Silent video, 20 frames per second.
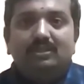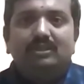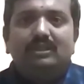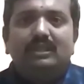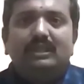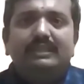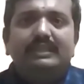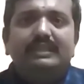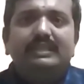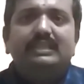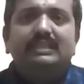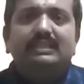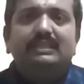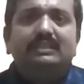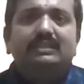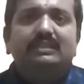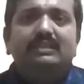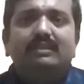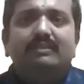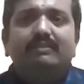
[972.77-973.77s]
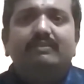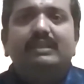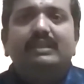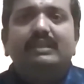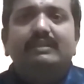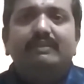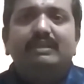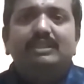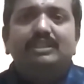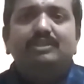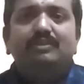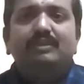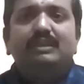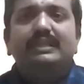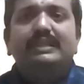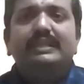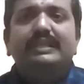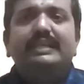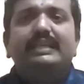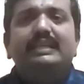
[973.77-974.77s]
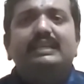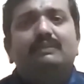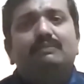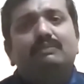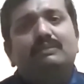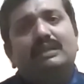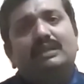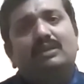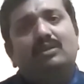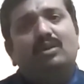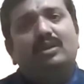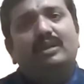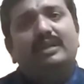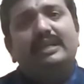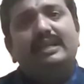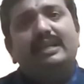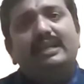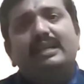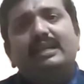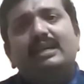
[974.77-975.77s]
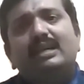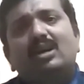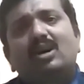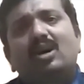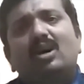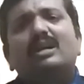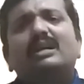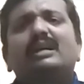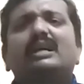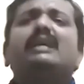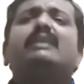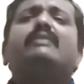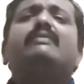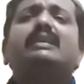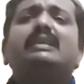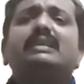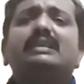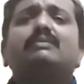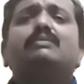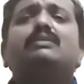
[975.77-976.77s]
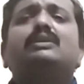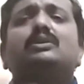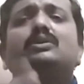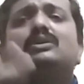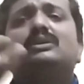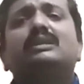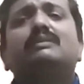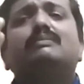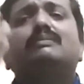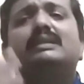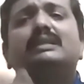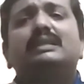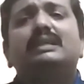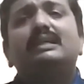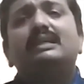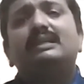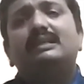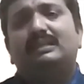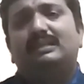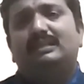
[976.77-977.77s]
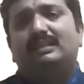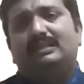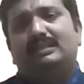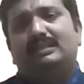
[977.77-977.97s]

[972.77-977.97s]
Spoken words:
so that these will eventually eat up that oil or convert them to some other